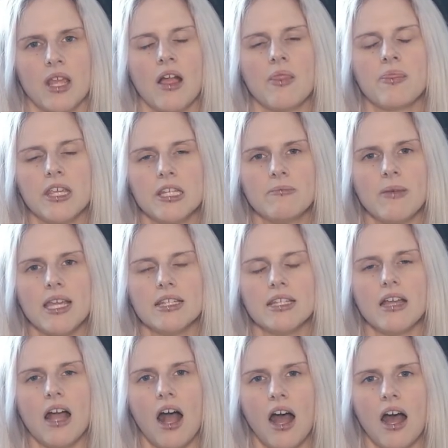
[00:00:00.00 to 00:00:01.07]
This makes it
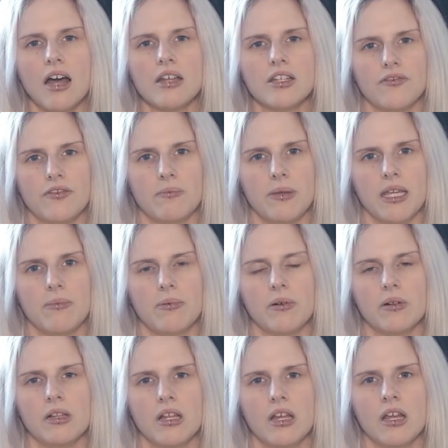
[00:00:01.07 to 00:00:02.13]
harder for
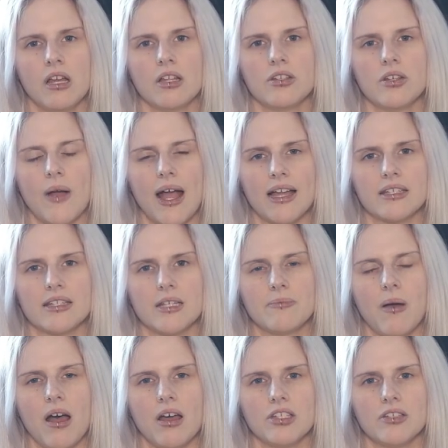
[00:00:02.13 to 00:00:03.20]
people to access
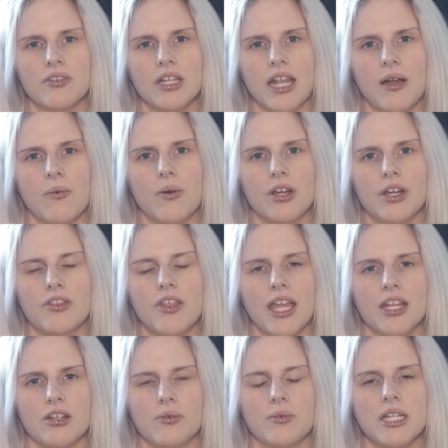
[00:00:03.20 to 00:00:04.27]
parts of the network they
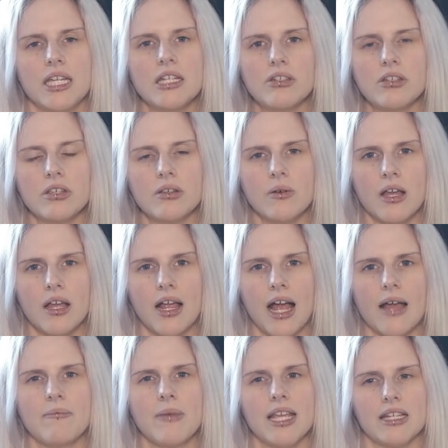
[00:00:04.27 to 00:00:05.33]
don't need to,
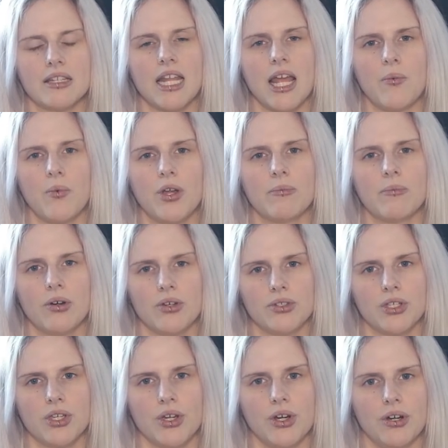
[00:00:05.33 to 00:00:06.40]
and makes the network more
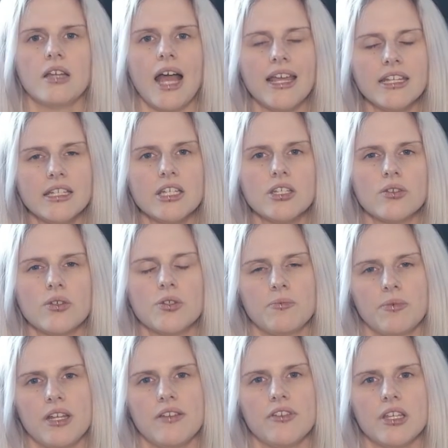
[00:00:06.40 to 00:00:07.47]
secure. As discussed
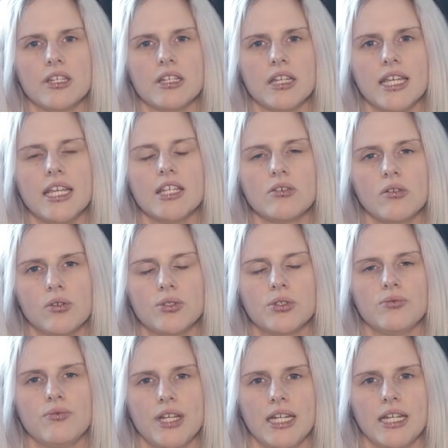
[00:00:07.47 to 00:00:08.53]
previously, it's also
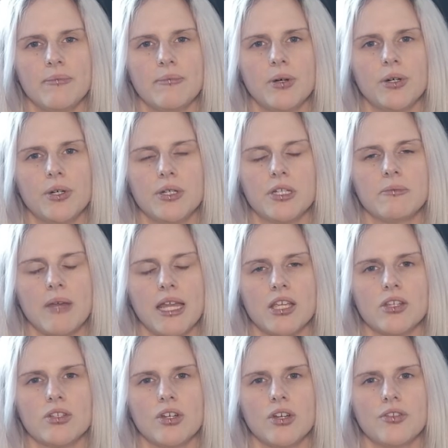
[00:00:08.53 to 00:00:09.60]
really important to make
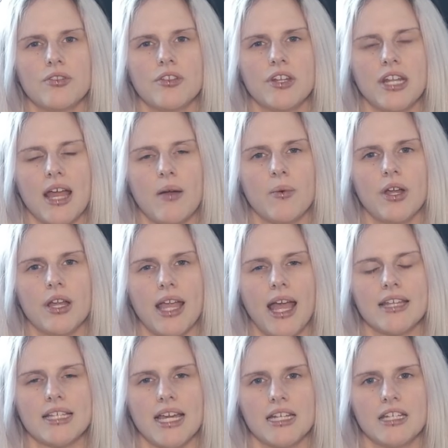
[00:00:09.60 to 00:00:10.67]
sure that the network has
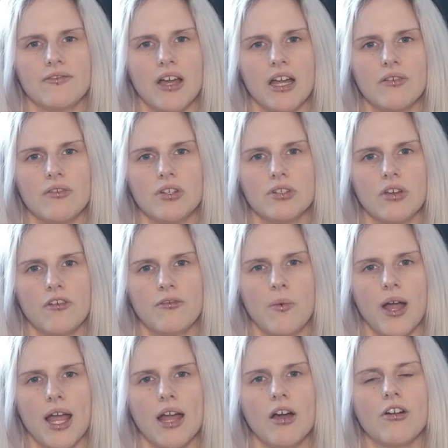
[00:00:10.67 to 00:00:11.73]
antivirus
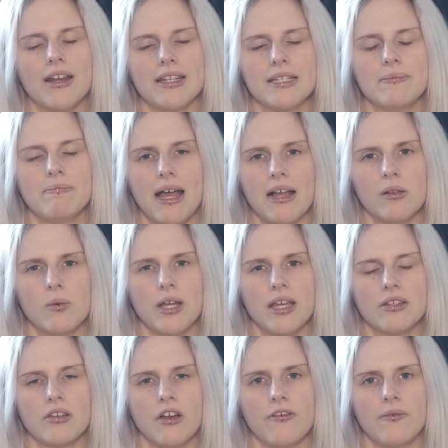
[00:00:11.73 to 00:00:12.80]
software or anti-malware
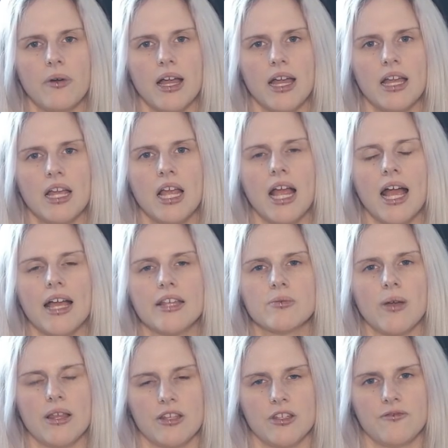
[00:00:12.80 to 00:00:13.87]
software, as
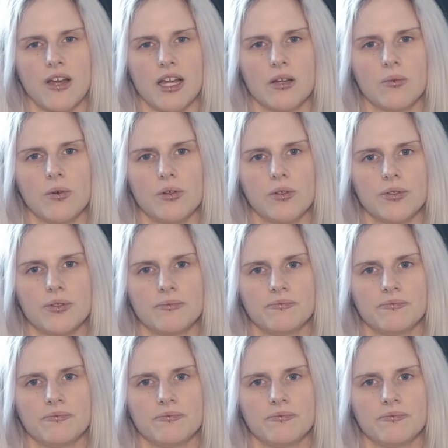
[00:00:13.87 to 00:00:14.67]
well as firewalls.